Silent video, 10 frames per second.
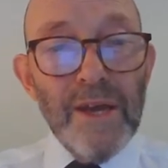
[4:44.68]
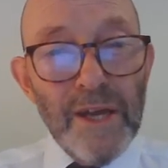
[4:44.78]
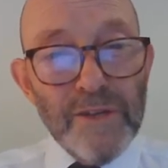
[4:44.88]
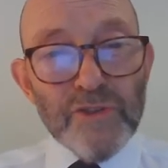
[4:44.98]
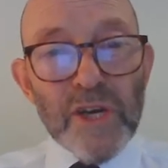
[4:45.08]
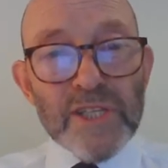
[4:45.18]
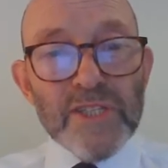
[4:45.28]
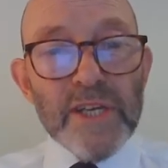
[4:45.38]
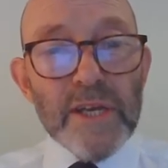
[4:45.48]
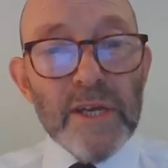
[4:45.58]

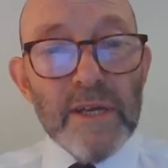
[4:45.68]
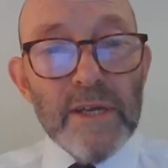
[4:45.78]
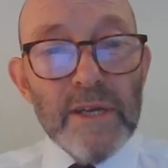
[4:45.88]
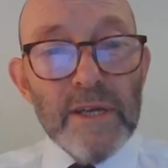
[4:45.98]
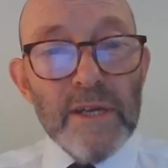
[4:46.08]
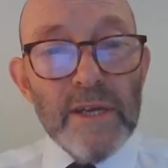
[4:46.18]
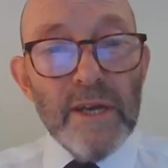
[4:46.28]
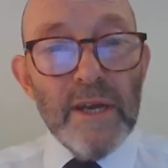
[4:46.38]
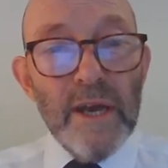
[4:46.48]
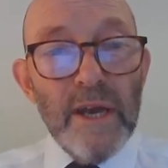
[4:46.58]
Interesting,
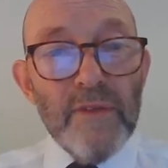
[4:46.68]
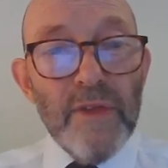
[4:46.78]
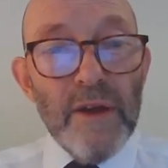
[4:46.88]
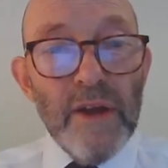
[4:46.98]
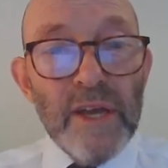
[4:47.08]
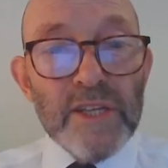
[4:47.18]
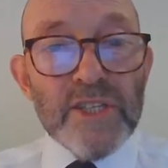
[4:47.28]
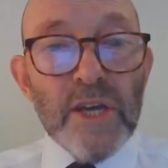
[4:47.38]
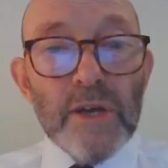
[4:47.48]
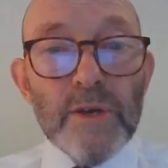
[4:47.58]
there
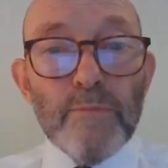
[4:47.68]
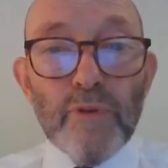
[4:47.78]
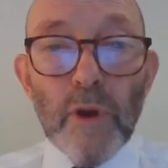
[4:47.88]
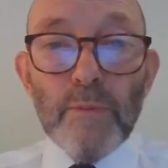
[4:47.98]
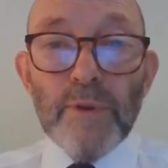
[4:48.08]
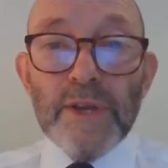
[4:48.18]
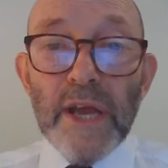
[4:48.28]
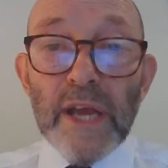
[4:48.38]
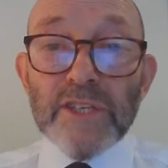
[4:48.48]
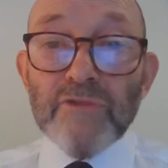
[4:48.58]
is an appropriate
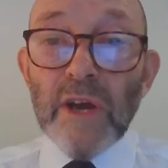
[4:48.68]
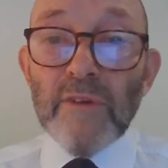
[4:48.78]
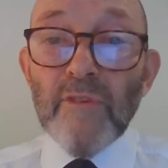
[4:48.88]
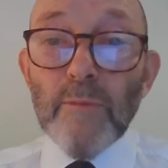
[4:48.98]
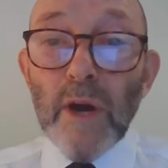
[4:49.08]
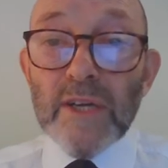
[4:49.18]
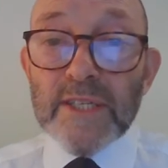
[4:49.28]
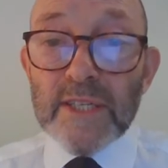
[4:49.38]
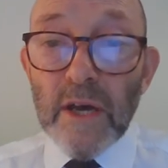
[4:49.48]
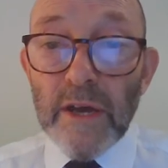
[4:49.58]
extract from
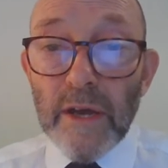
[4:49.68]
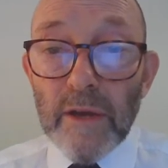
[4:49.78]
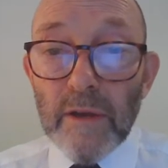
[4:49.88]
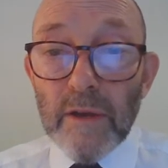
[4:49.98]
Isaiah